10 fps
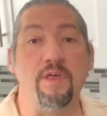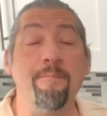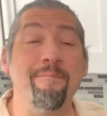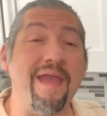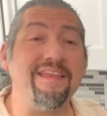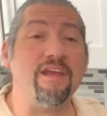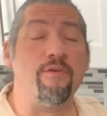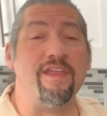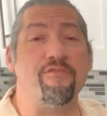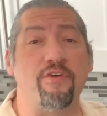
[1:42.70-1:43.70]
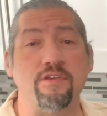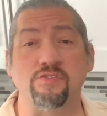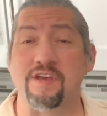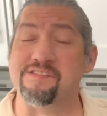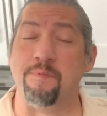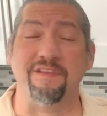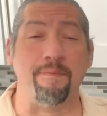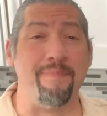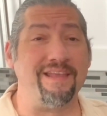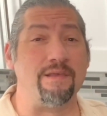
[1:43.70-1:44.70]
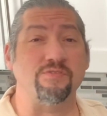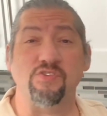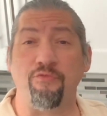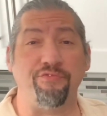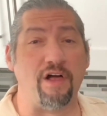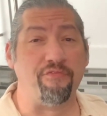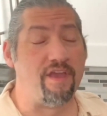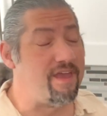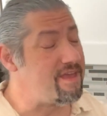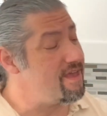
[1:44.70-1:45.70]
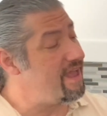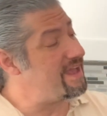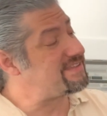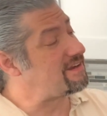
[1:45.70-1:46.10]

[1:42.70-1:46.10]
main ingredient for this recipe to make them so fluffy is our